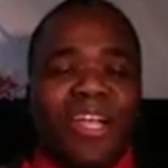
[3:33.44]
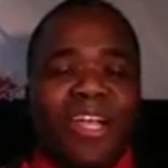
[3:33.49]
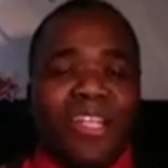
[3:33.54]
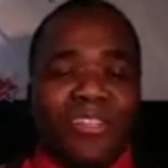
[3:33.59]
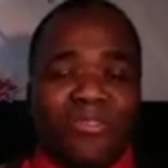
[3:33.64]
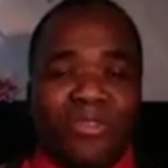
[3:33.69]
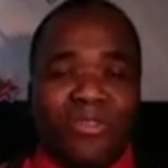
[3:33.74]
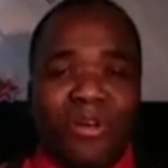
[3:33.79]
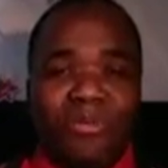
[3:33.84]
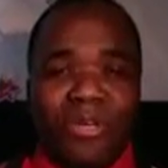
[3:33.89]

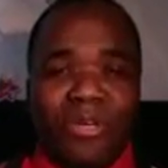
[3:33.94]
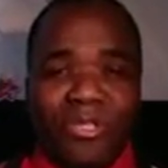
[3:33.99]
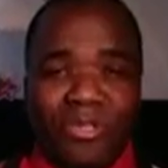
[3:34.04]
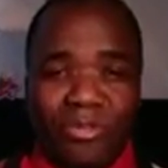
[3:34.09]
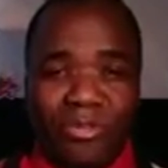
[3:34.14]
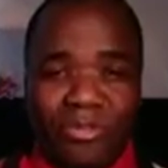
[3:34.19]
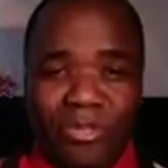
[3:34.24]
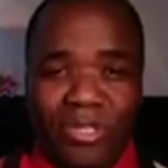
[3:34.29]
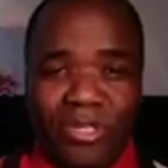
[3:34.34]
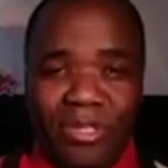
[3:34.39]
So I went
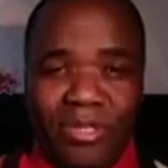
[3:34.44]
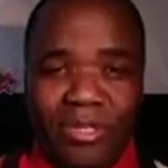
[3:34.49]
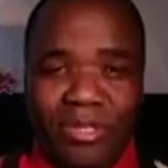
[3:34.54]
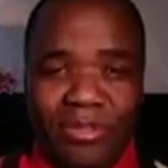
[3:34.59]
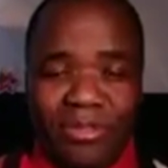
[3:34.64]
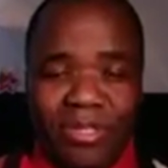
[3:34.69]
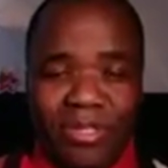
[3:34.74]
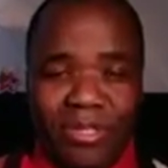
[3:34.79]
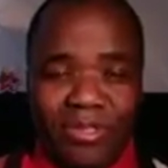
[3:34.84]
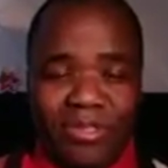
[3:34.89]
through
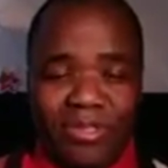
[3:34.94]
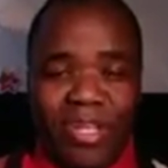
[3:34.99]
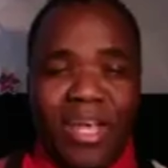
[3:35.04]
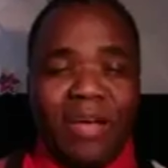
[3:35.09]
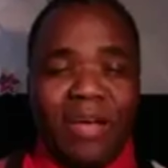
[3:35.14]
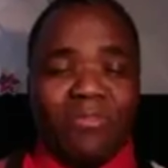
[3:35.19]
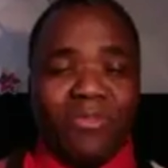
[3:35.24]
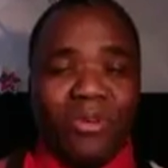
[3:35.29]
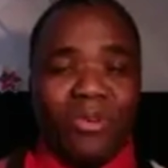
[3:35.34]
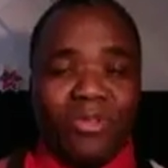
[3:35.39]
the
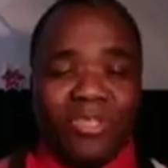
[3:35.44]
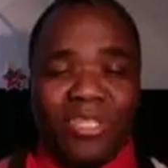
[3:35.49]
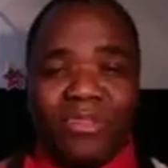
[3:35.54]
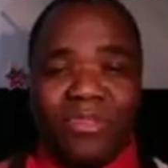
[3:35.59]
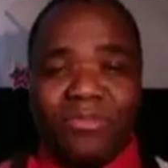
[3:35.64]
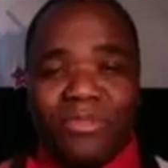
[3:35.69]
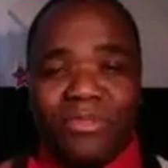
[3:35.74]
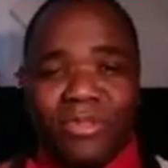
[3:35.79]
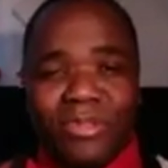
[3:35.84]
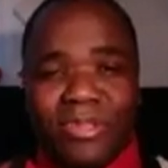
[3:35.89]
exam, wrote
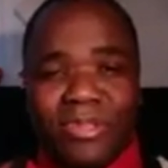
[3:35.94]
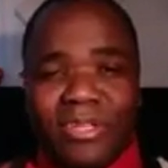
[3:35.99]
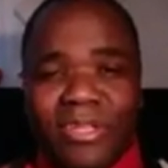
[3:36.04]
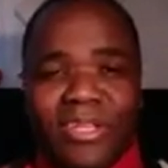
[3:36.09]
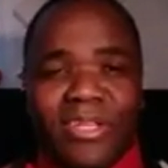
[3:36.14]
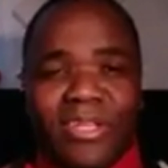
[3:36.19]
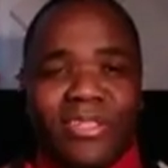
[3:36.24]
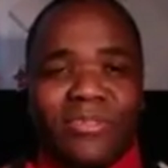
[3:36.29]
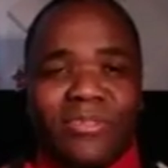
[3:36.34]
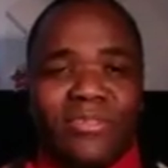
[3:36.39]

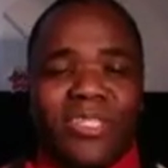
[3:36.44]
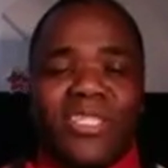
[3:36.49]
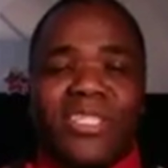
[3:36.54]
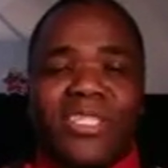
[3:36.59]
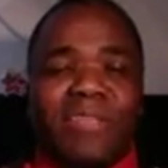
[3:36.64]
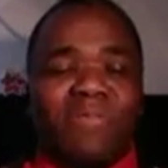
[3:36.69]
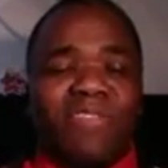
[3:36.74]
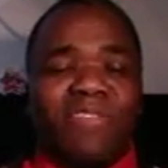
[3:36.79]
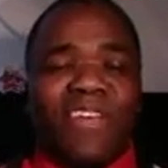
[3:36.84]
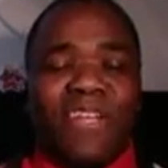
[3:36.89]
everything,
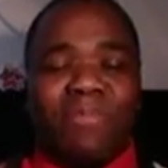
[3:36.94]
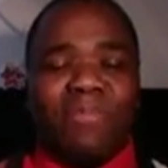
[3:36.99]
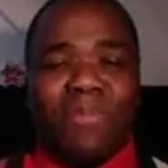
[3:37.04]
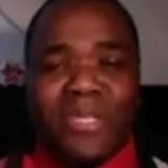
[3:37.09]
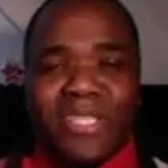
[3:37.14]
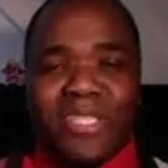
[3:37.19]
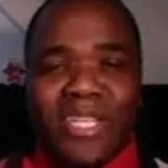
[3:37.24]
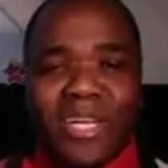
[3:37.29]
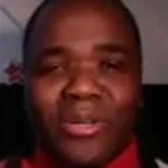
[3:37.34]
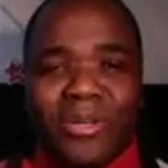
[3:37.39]
did the very
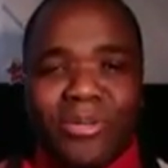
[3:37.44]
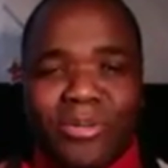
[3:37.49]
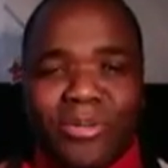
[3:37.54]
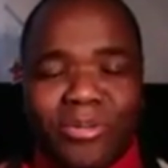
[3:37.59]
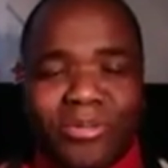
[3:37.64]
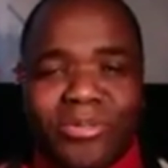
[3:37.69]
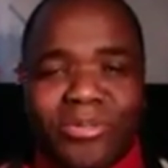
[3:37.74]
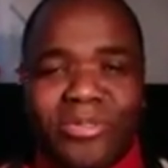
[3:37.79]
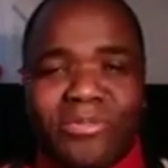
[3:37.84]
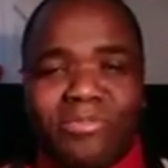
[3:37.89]
best I
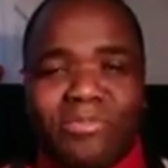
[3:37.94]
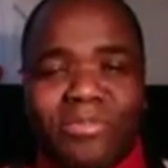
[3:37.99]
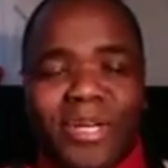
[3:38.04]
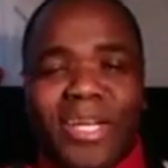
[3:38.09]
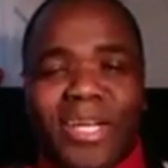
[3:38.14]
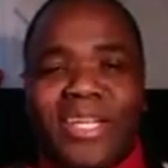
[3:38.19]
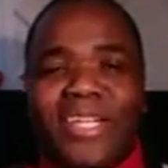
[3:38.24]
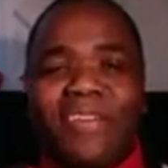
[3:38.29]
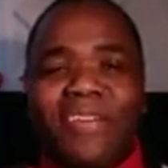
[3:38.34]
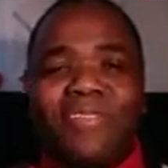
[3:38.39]
could,
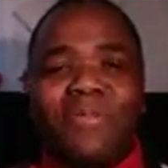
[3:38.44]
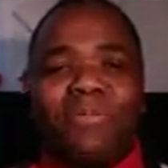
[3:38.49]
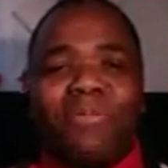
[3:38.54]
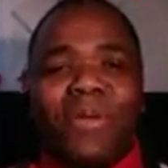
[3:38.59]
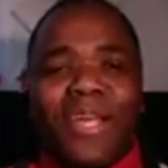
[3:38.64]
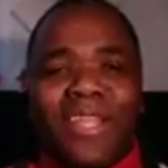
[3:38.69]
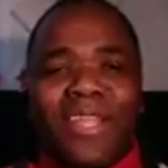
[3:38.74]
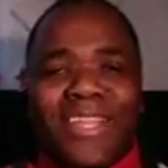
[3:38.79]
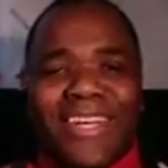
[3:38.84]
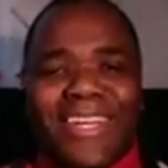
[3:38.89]
prayed every
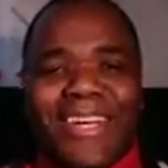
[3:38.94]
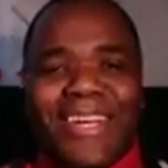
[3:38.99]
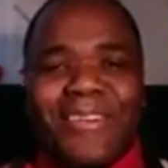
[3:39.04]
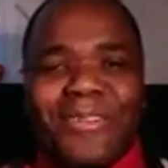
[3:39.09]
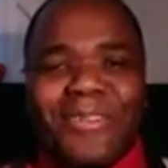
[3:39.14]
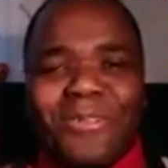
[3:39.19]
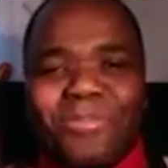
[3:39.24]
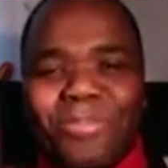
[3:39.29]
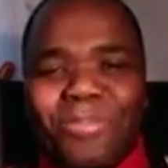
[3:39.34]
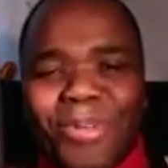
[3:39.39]
prayer that I
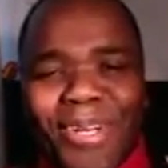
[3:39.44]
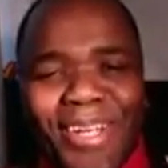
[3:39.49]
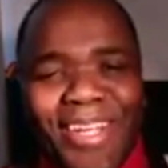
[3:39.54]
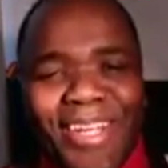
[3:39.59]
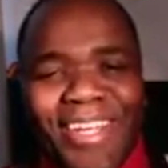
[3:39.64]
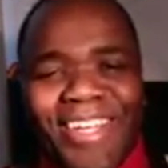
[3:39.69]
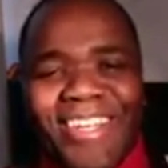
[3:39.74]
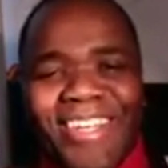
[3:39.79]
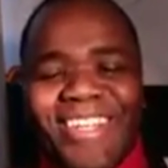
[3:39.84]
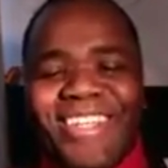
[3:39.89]
could
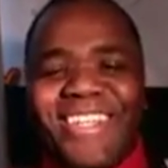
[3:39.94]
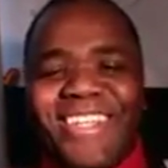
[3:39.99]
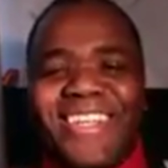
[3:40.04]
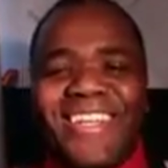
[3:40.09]
pray,